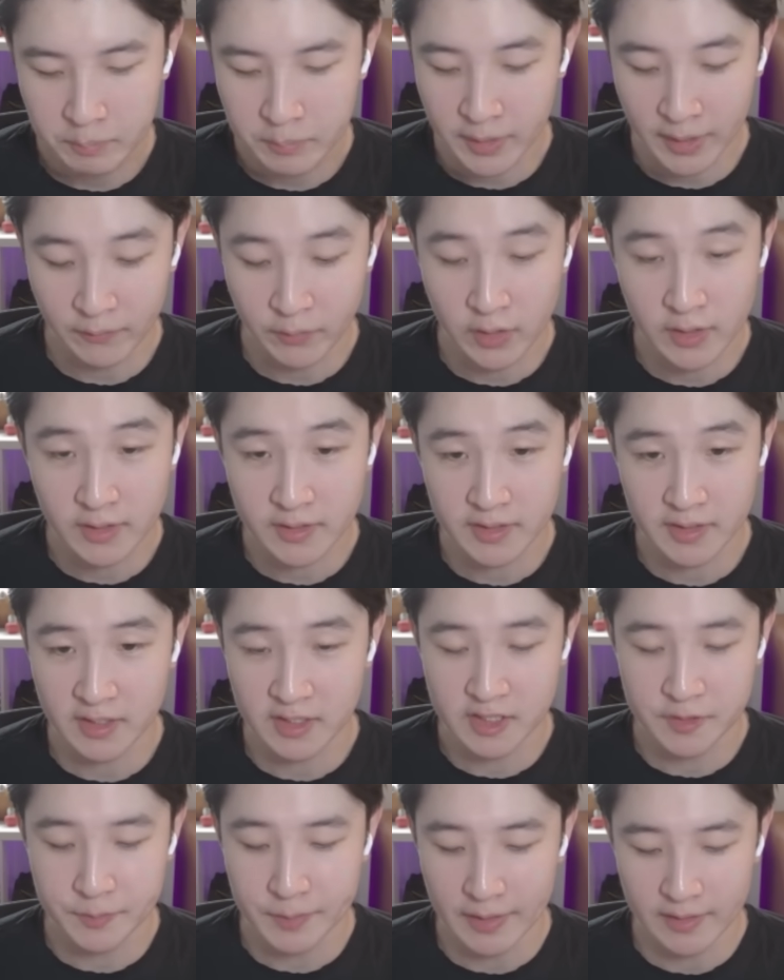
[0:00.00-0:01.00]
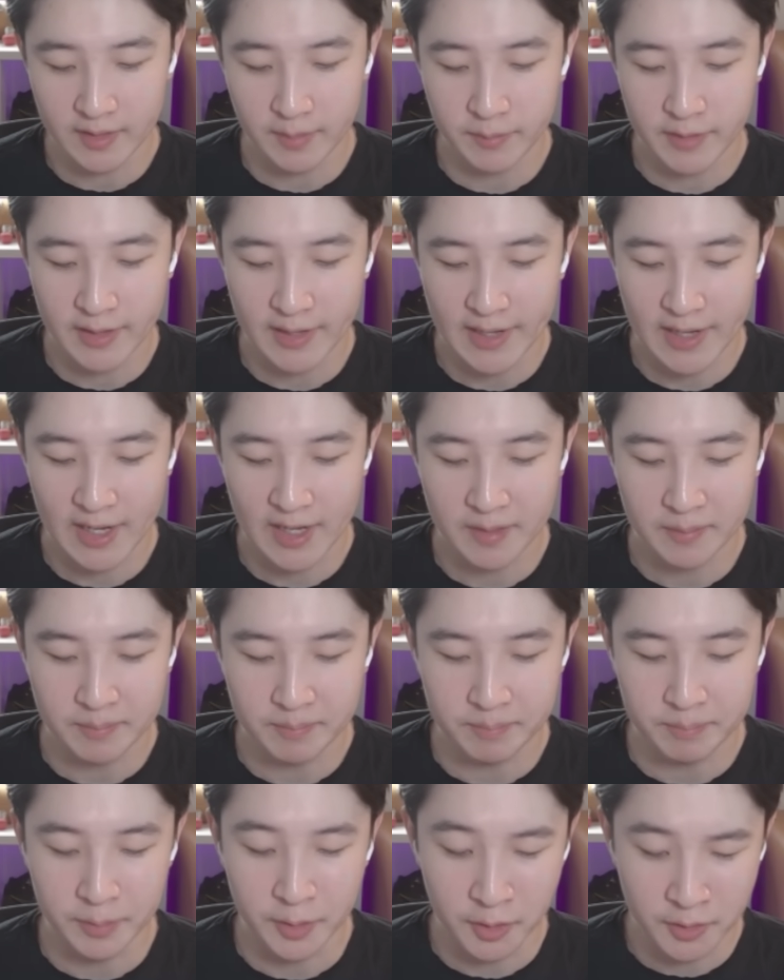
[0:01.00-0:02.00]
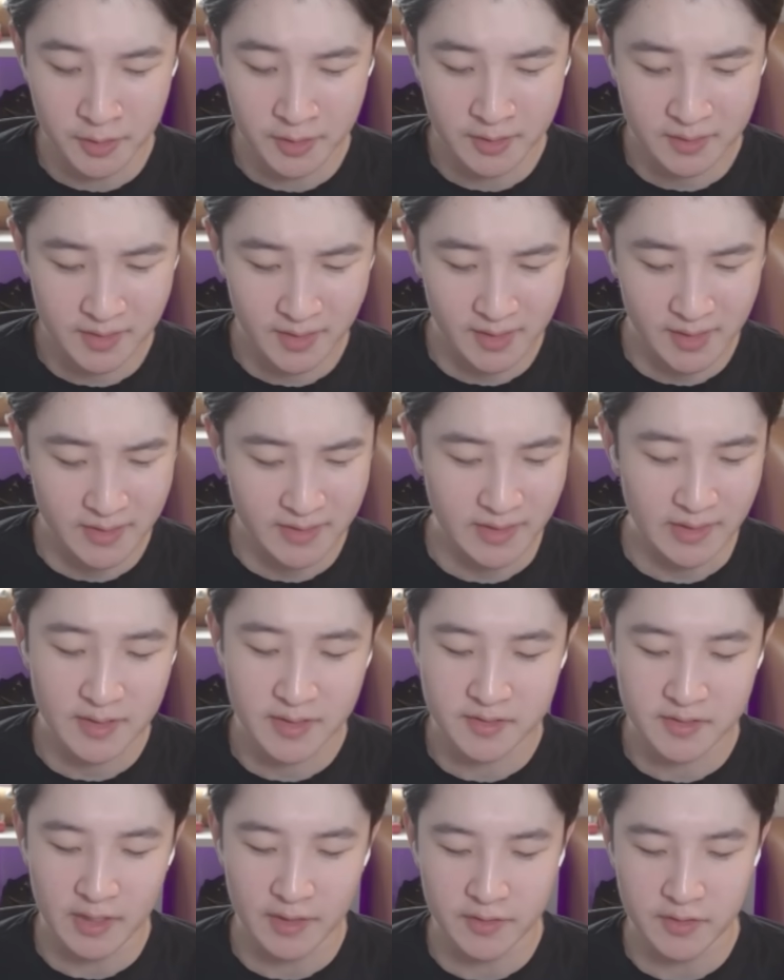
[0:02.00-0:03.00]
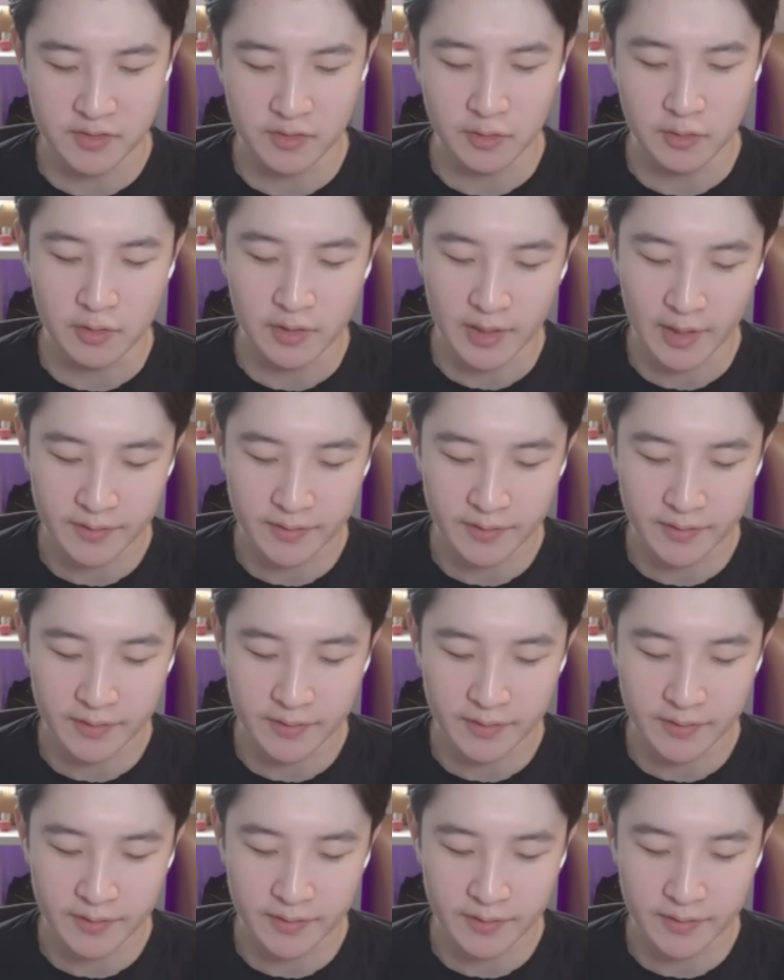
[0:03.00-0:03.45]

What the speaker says: But I really didn't expect them to add buildings, I guess, at least not this early.